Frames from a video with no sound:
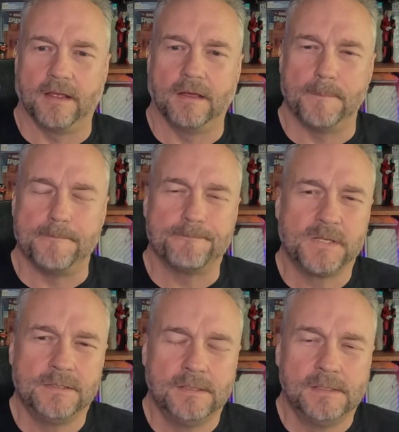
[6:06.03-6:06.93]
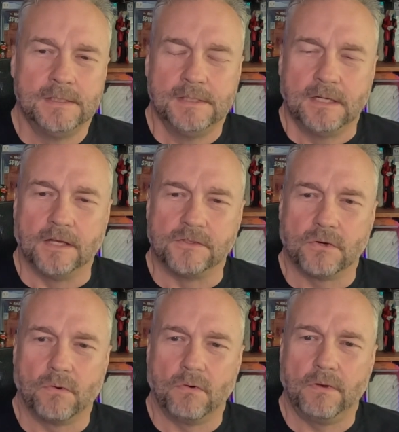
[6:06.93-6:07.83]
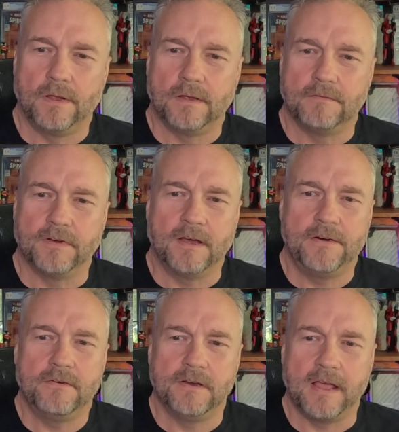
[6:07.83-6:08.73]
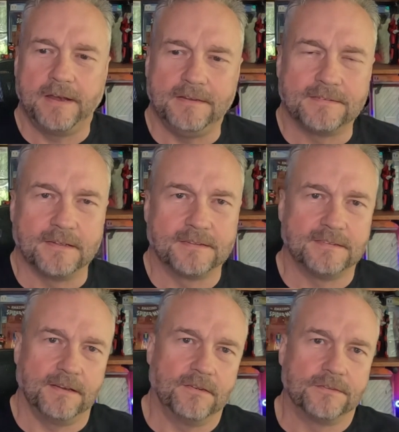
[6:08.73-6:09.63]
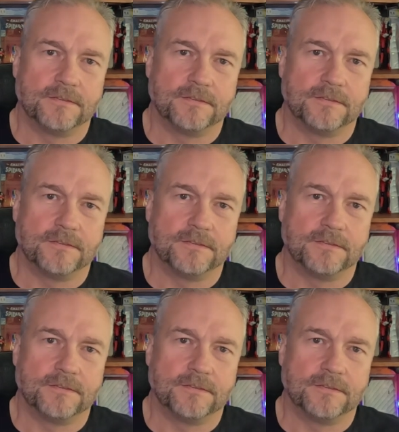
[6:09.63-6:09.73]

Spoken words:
a total of 196 sales.